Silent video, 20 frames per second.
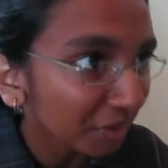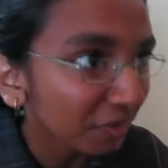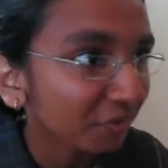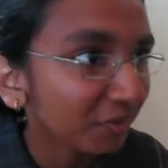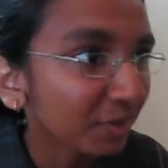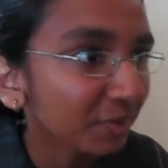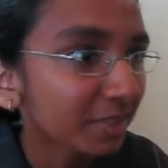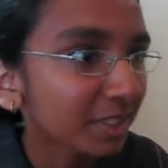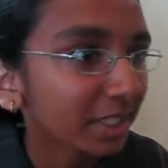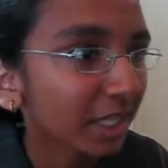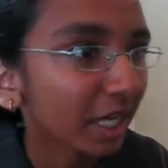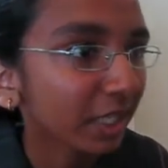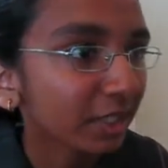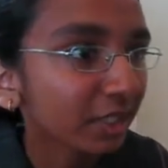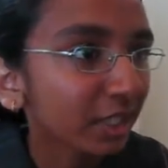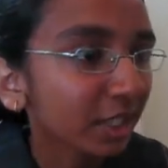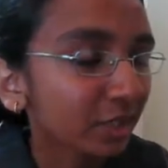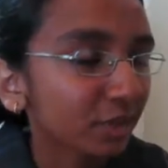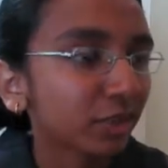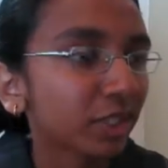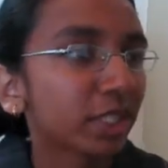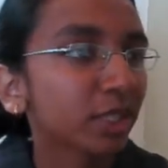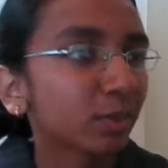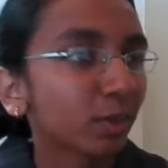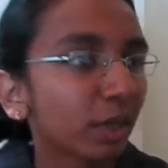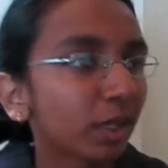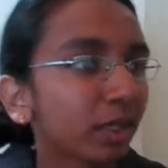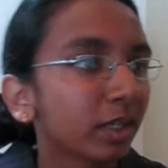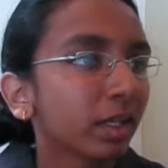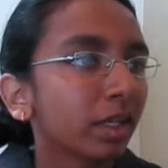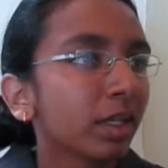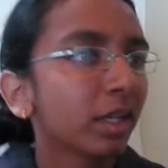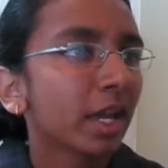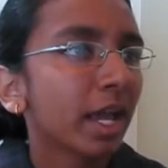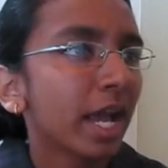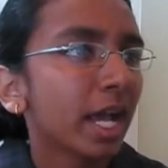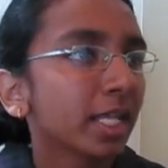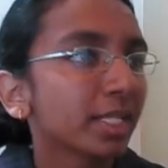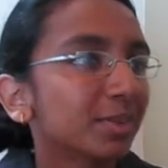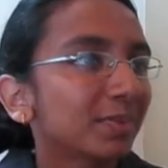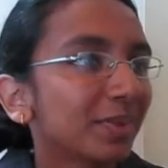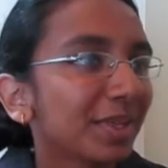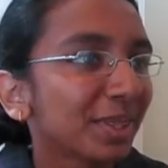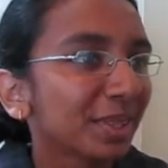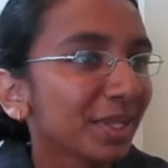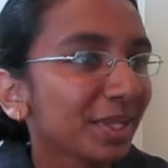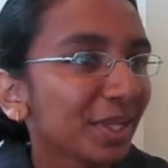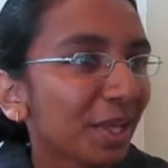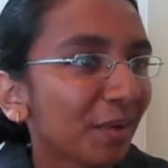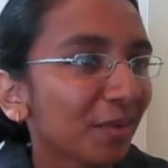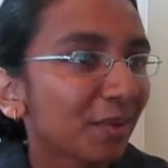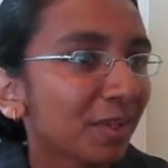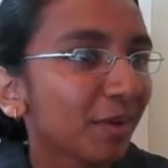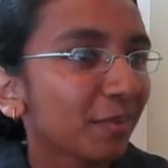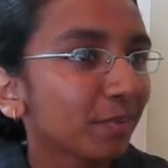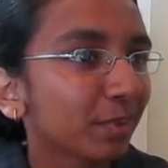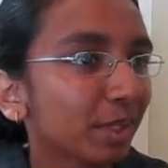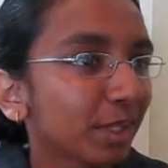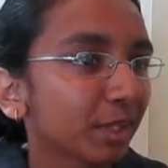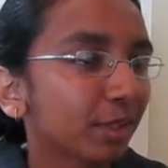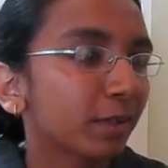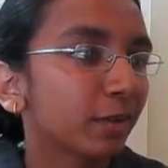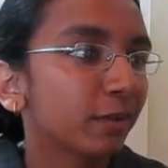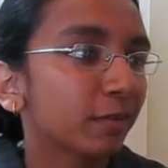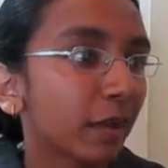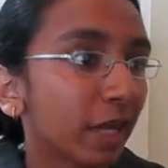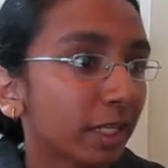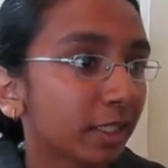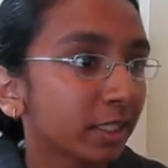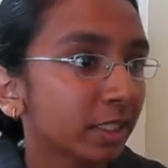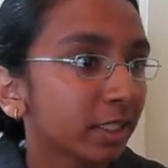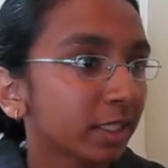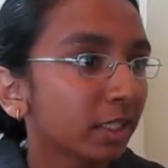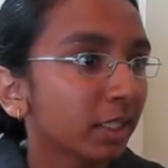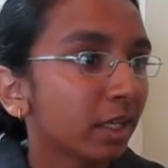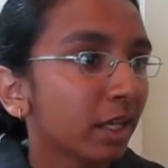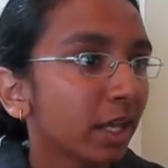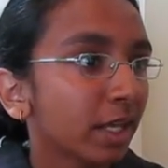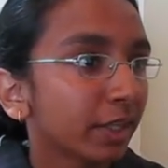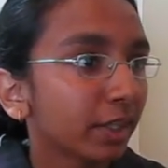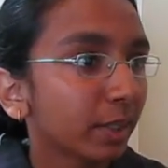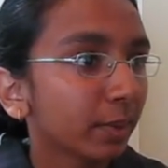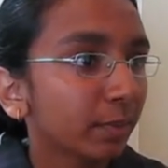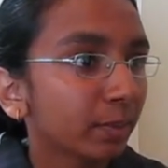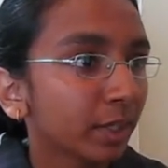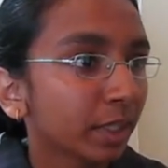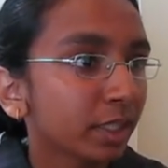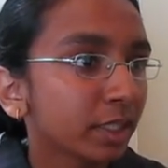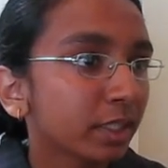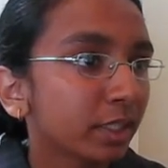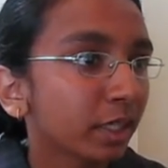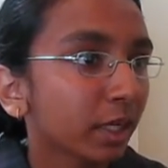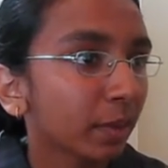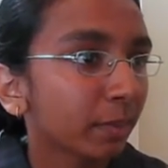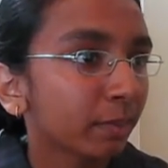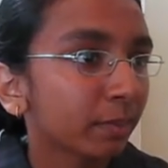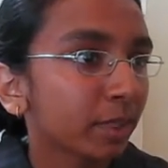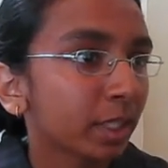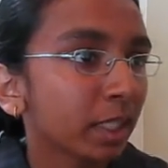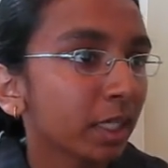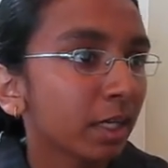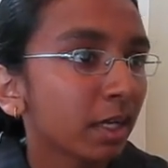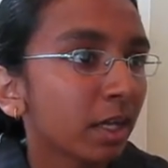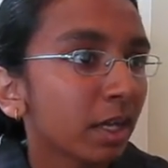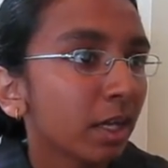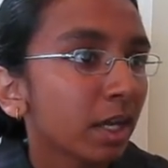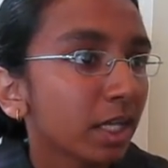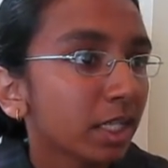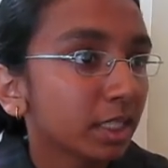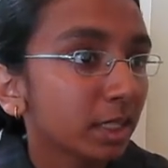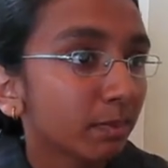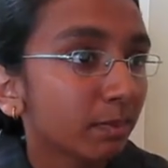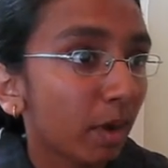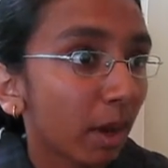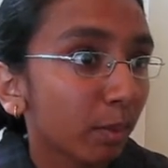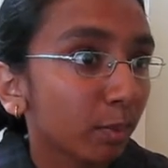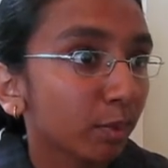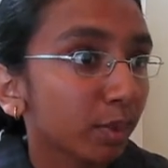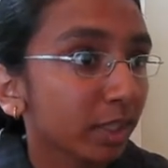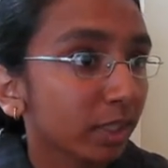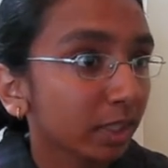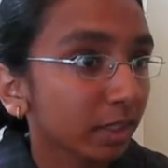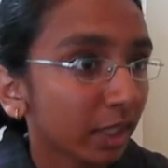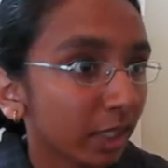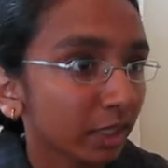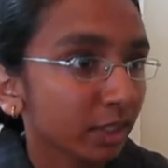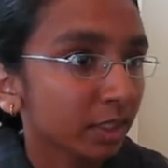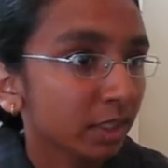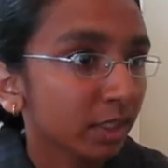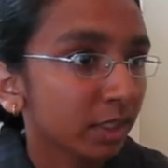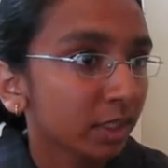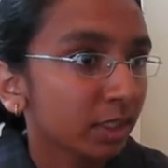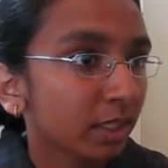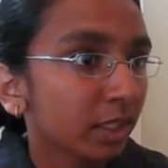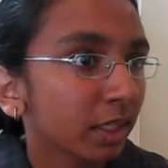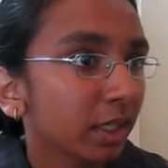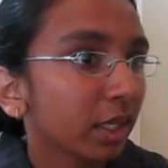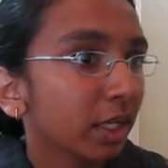from inside the country as well has been the level of political violence that appears to accompany Zimbabwean elections.